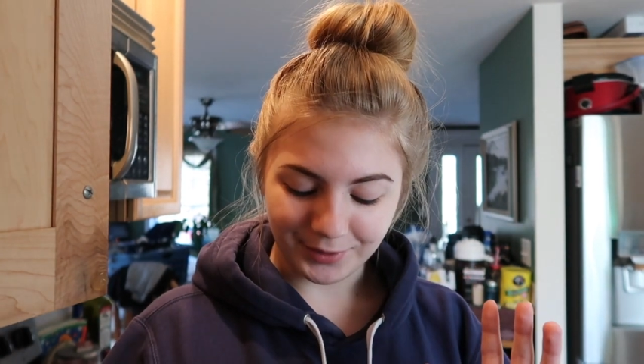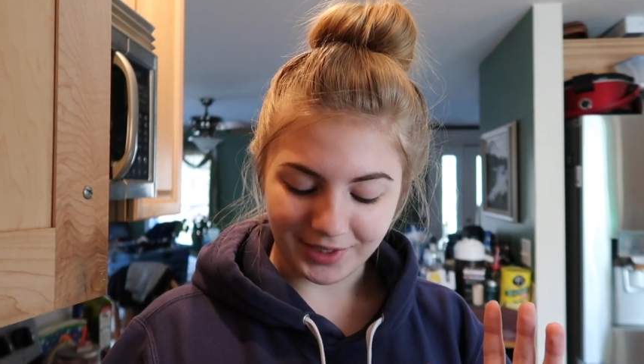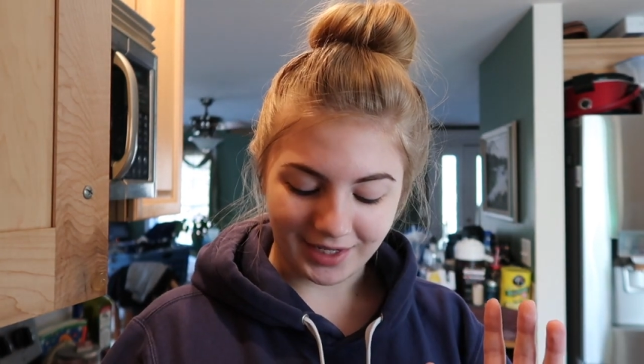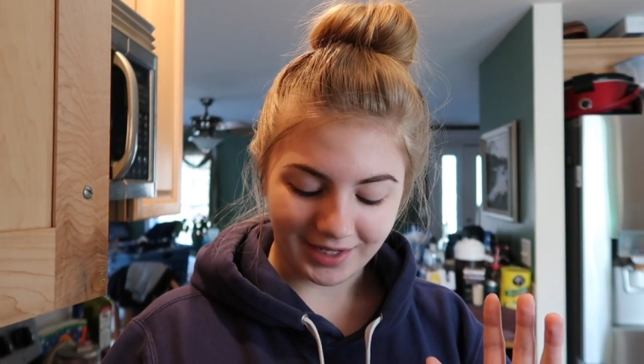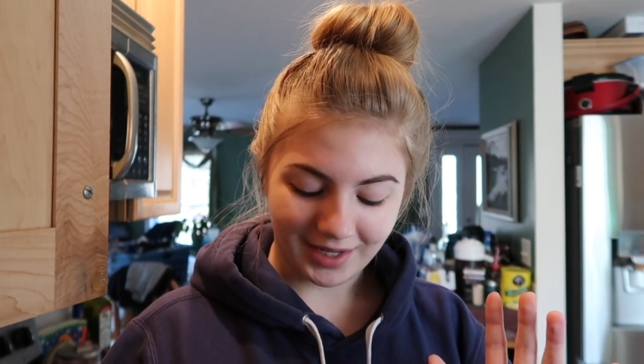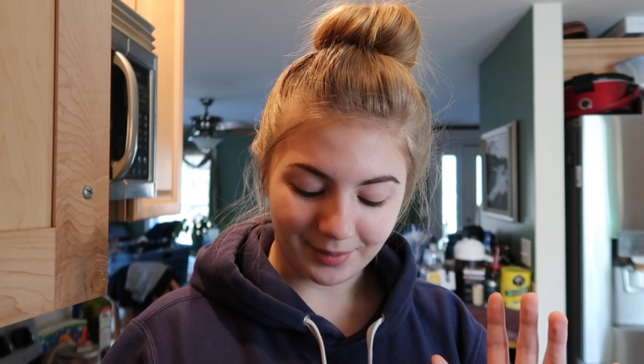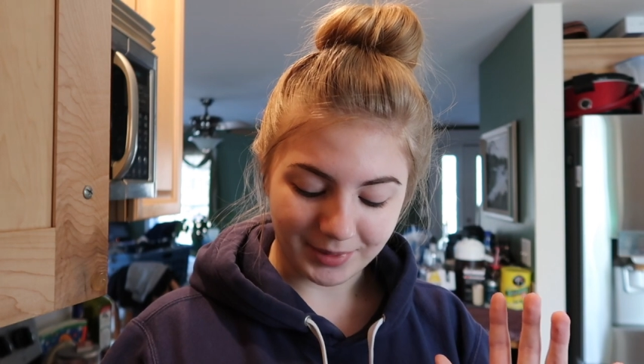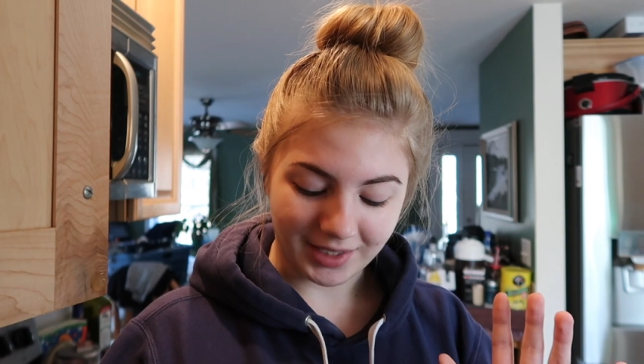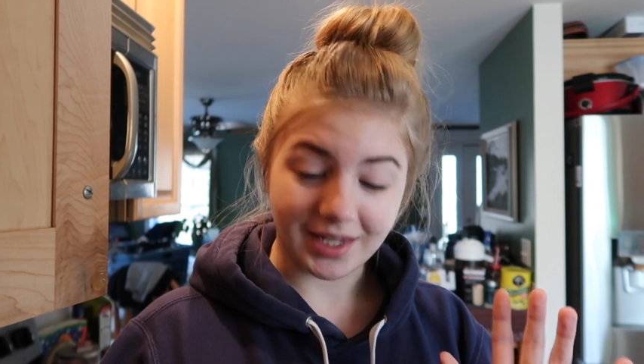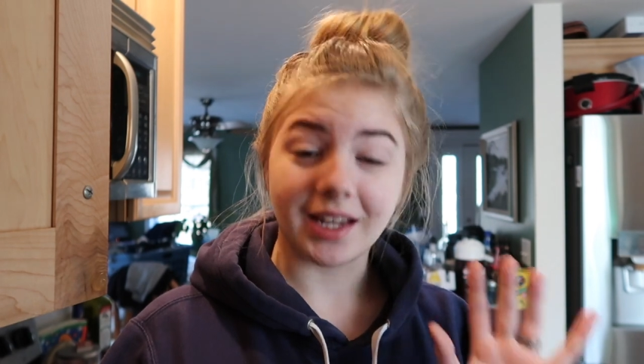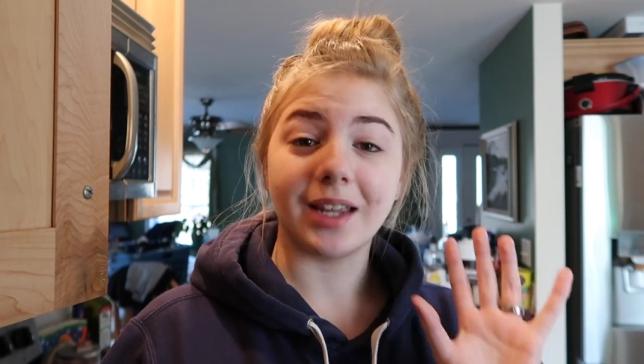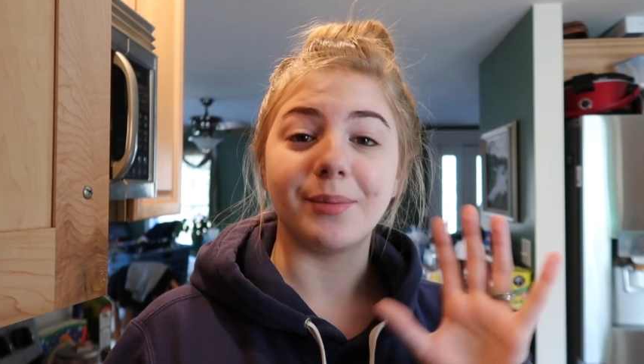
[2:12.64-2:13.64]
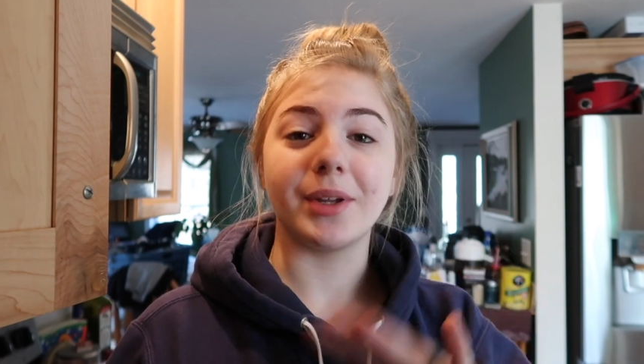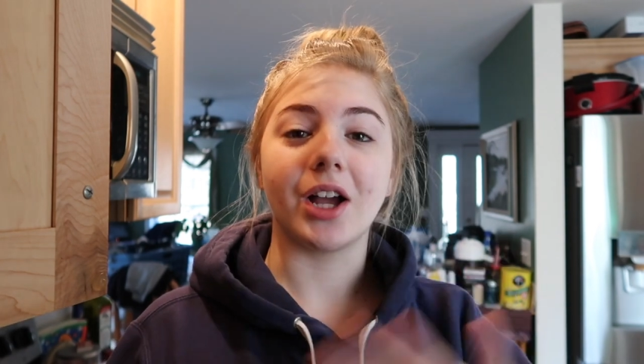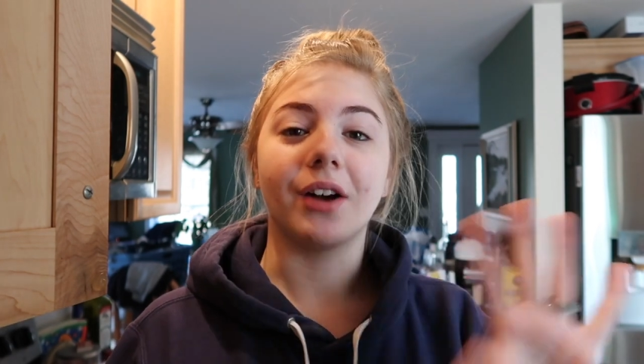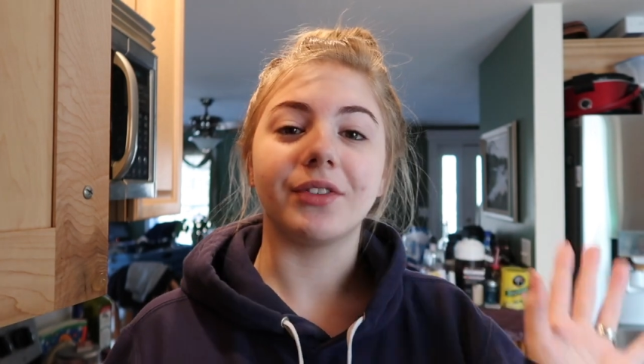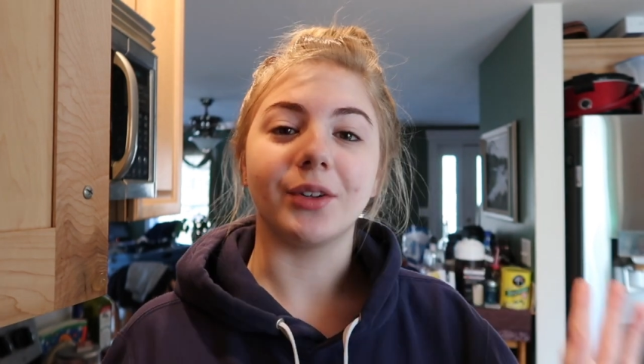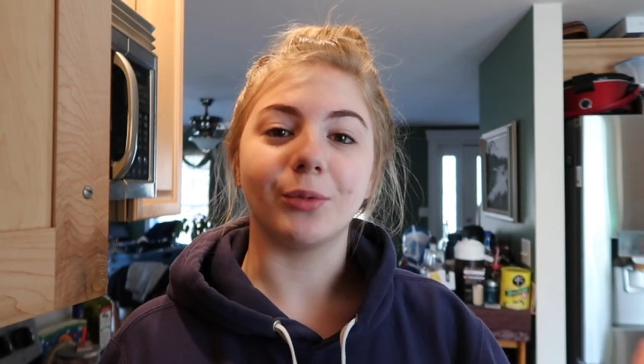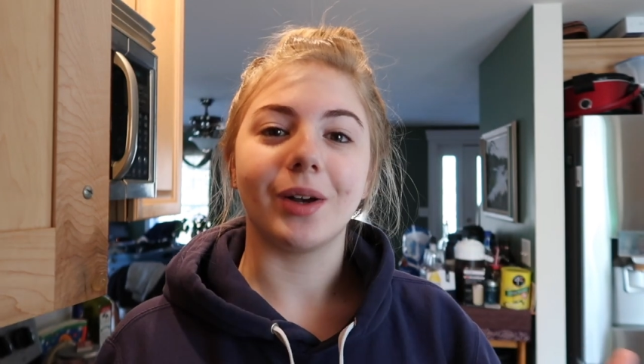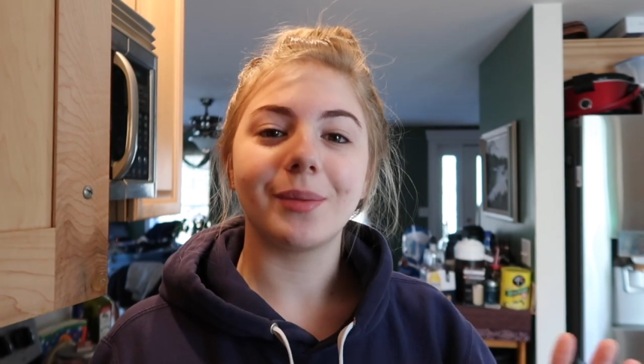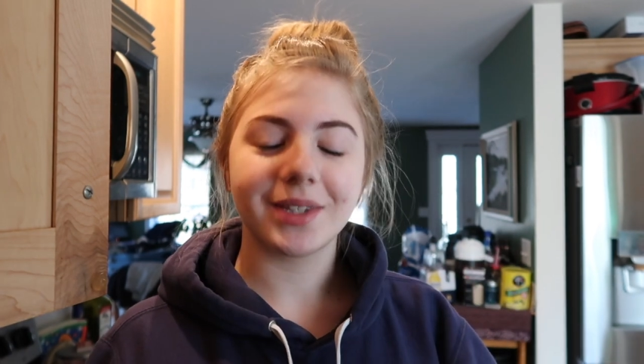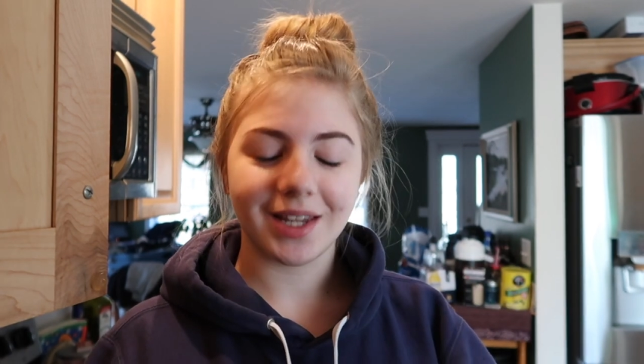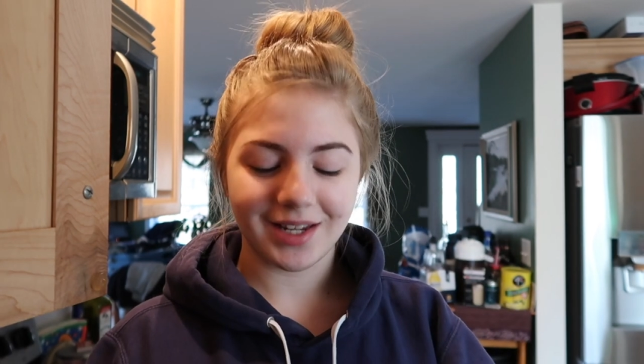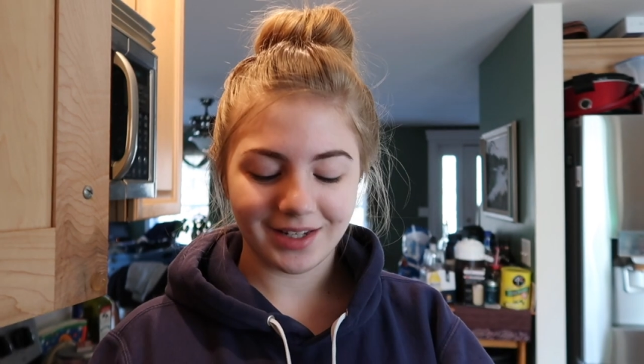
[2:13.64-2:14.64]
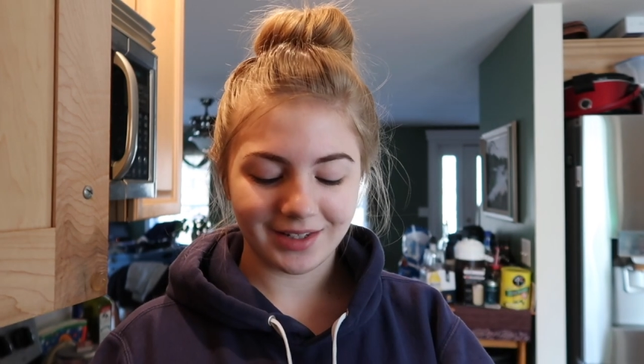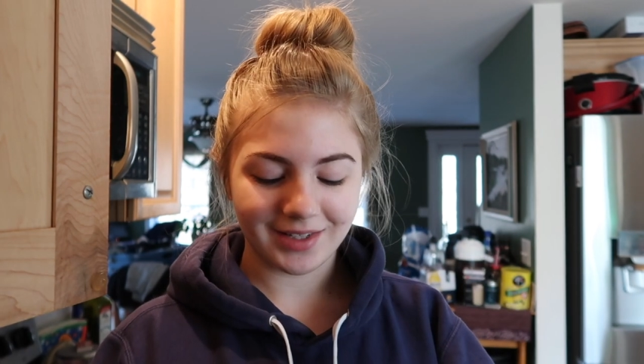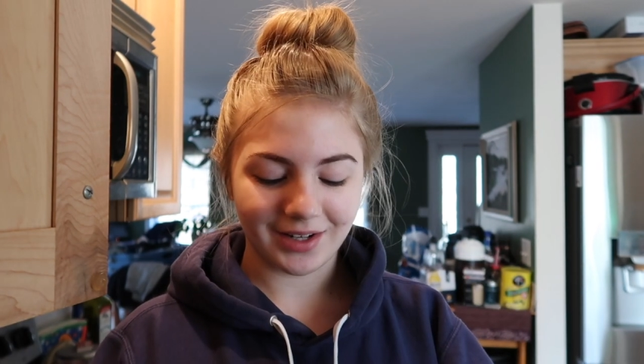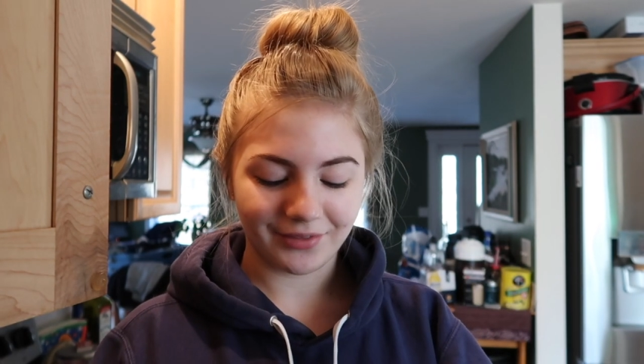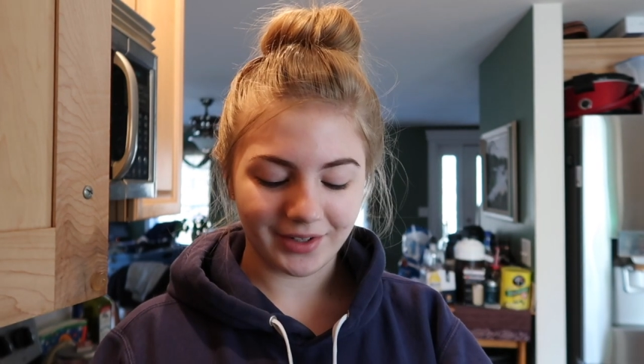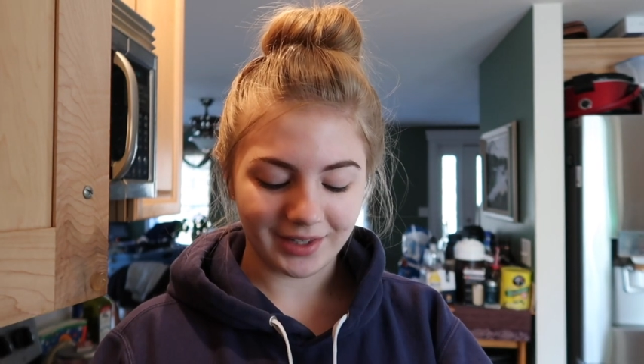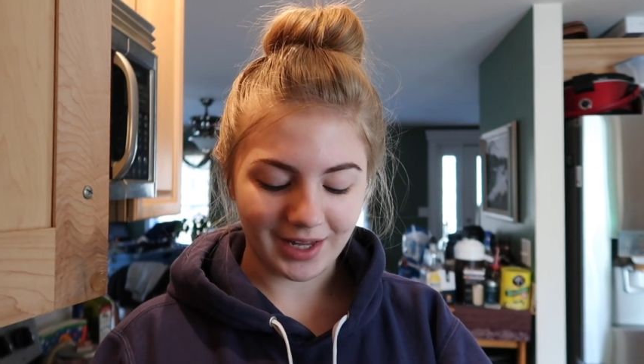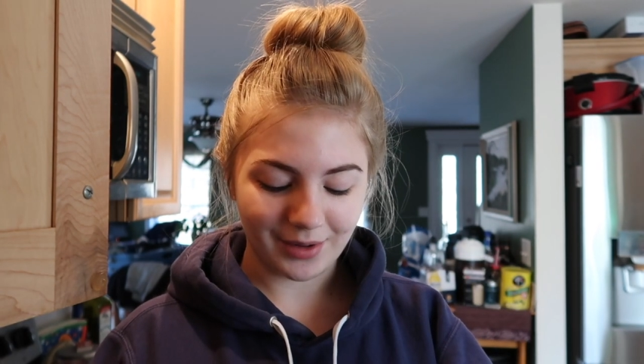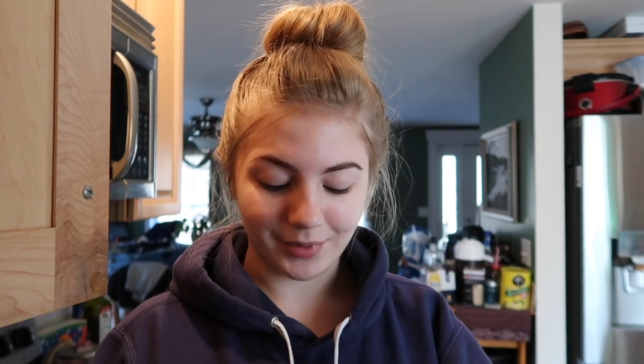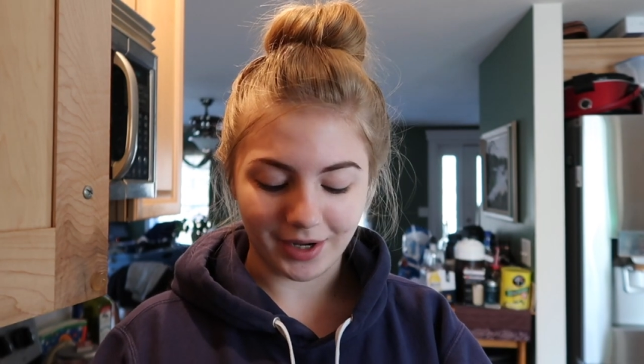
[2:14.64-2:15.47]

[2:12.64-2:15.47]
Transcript: It was like kept like kicking me off the website and stuff like that,